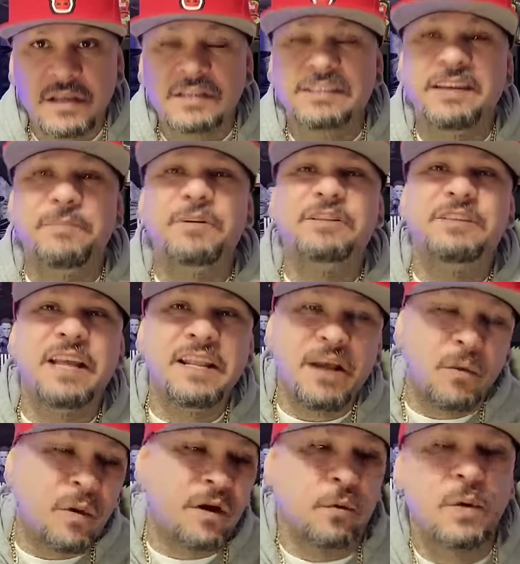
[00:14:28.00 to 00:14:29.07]
See, Merced,
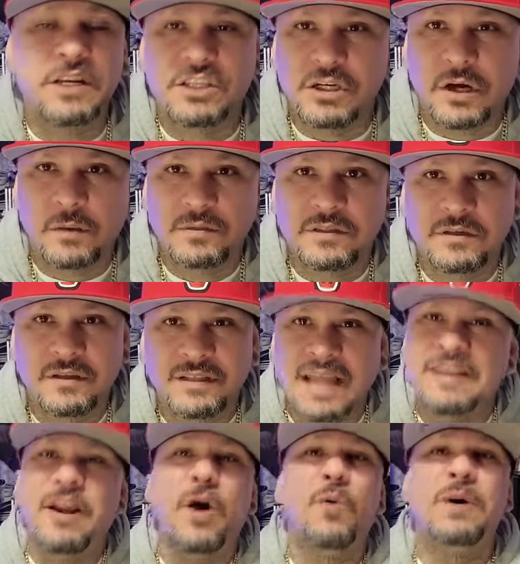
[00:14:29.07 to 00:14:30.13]
they'll work with you.
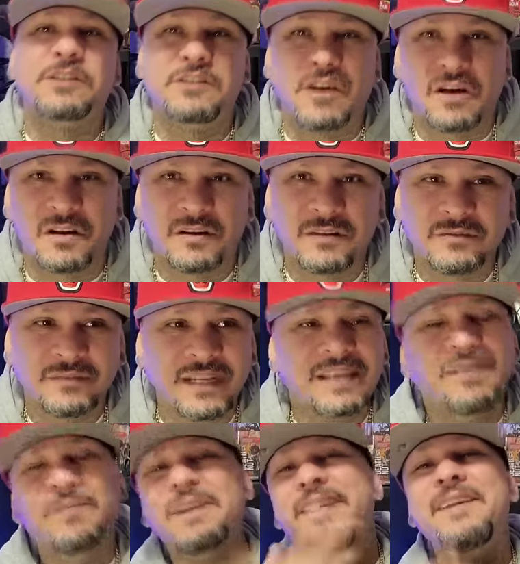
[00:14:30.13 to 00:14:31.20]
They know us all.
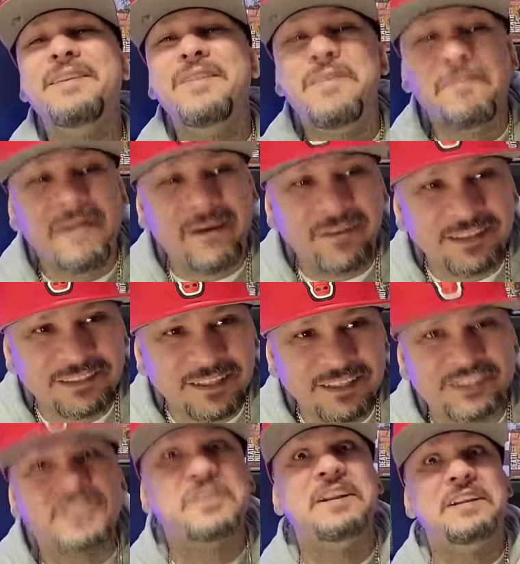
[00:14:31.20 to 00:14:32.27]
What are you doing, Val? Let's start
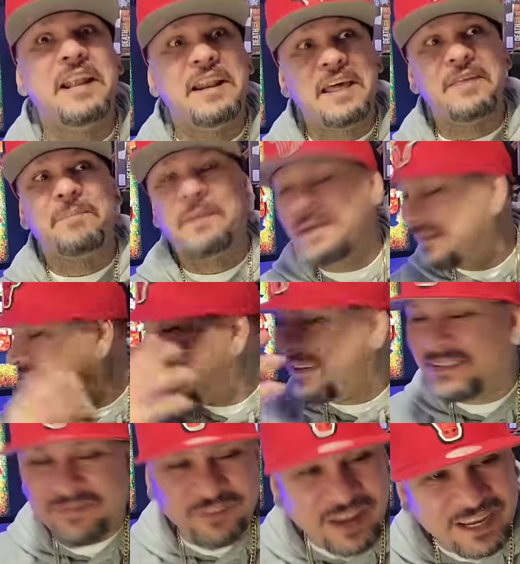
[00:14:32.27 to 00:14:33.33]
shooting another person. You're
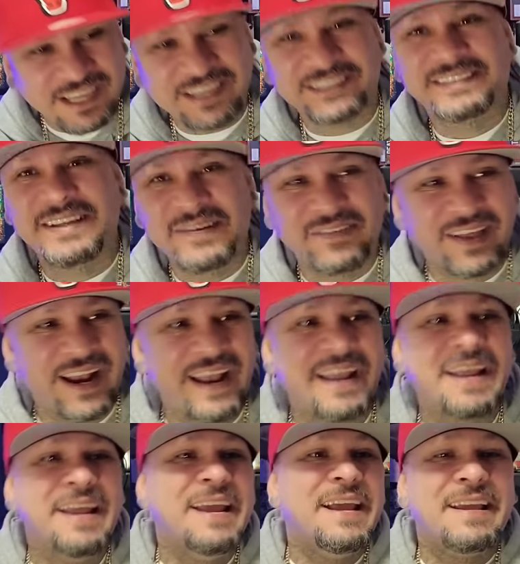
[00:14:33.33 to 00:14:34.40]
fucking stupid,
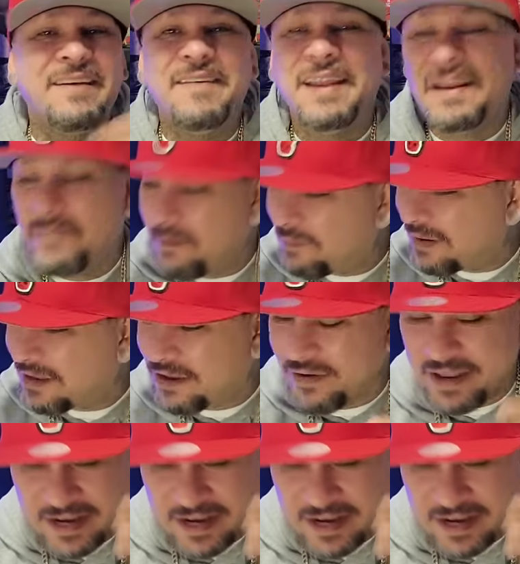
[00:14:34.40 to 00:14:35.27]
eh? Come on, let me book you